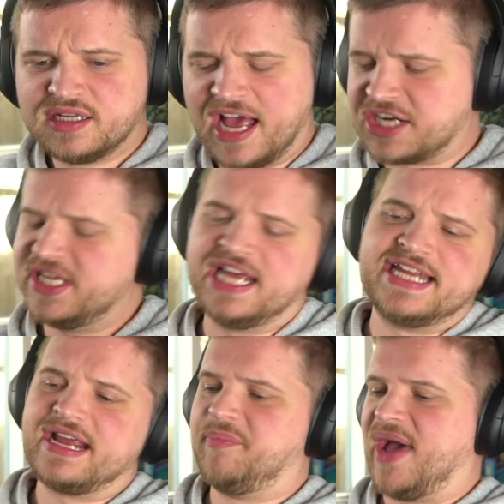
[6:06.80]
Actually, I
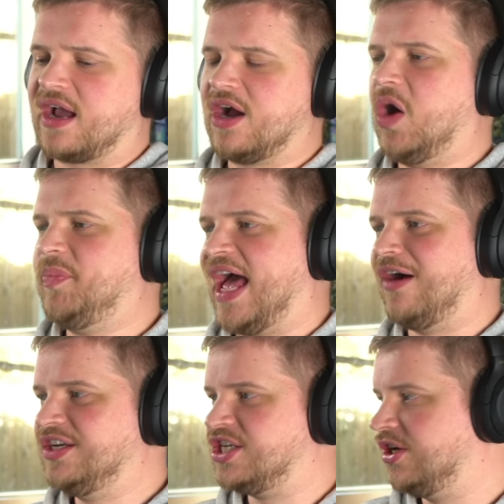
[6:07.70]
take it back. All
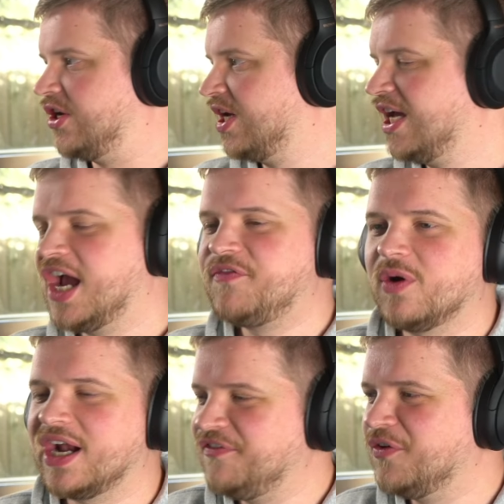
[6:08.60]
power to you. If you
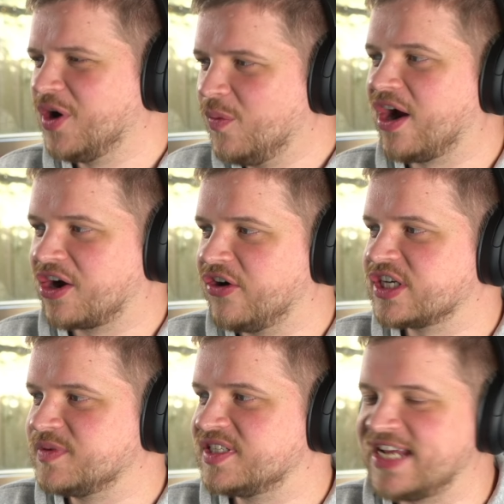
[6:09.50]
want to wear a
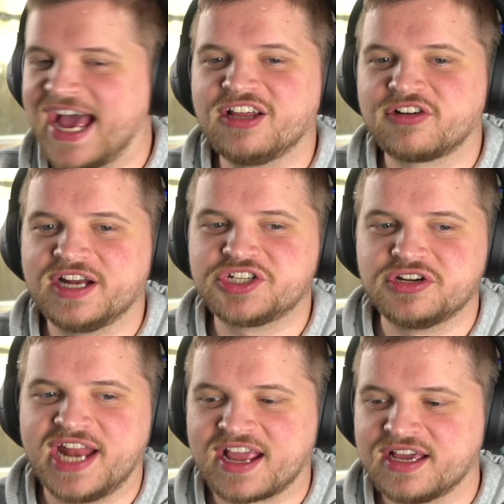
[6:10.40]
Christmas towel around your
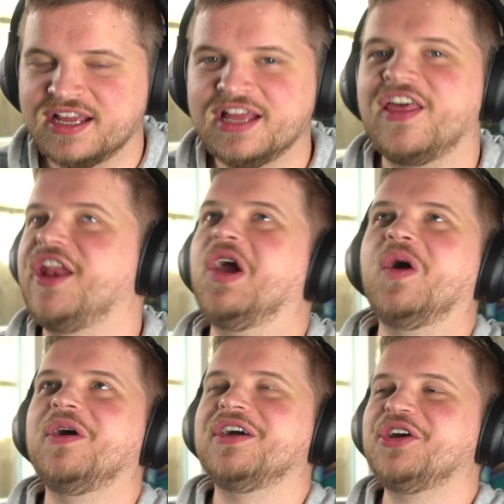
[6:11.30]
neck, then
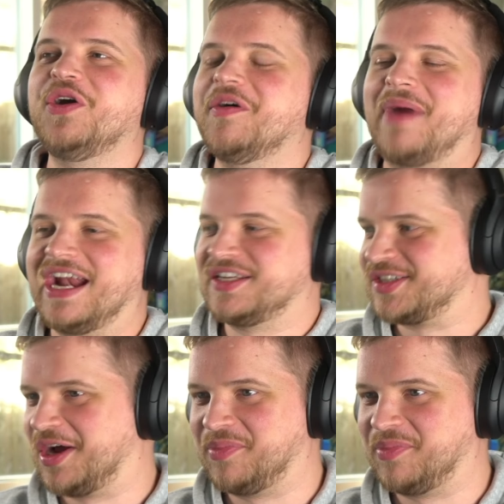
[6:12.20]
who am I to stop